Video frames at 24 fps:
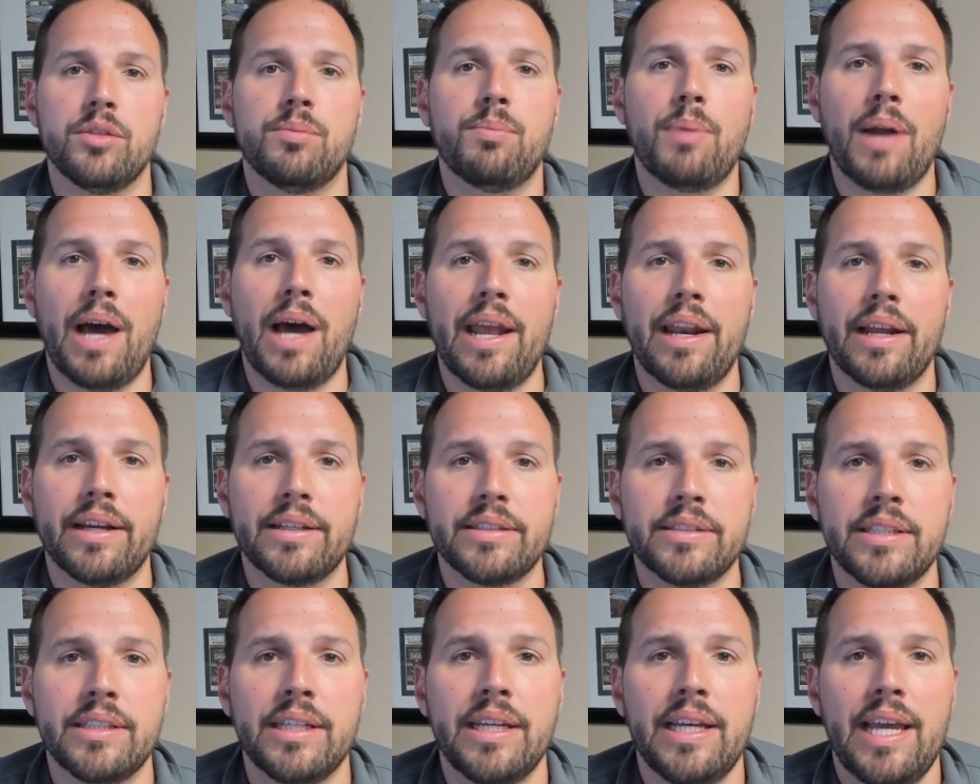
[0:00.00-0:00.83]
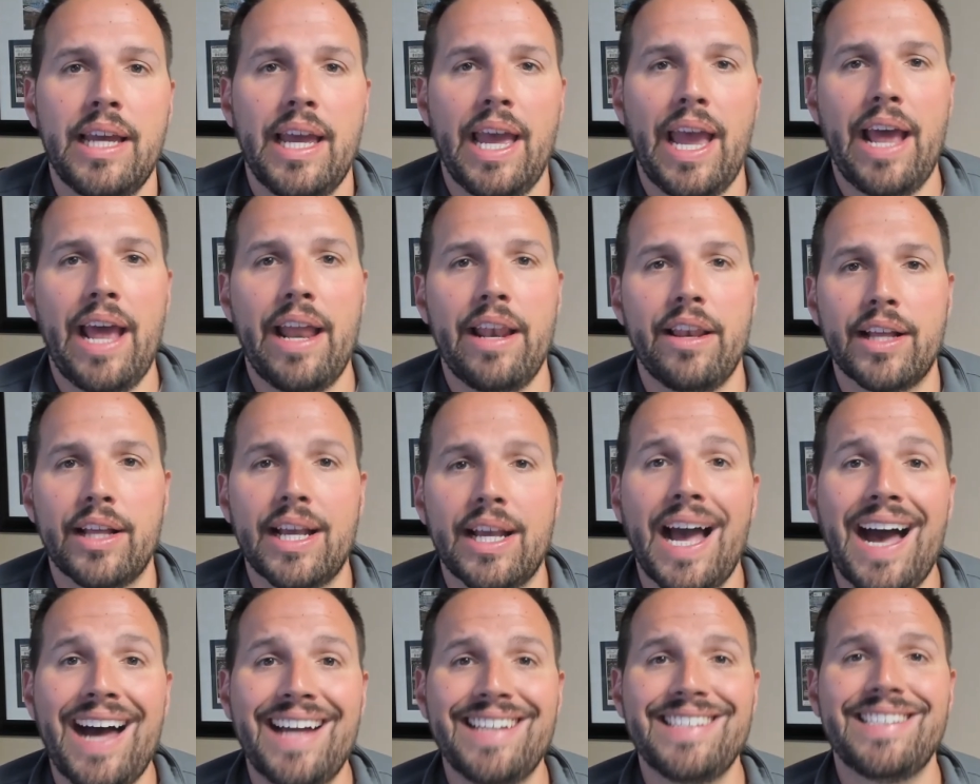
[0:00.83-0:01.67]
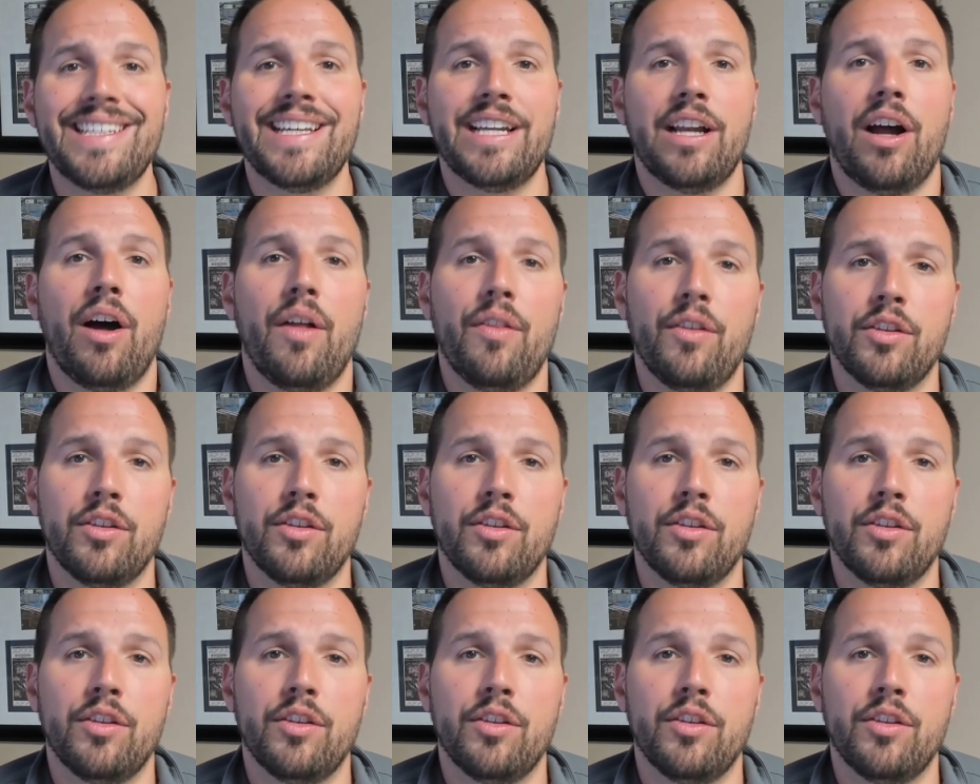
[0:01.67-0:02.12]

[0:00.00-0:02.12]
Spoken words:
products and the content on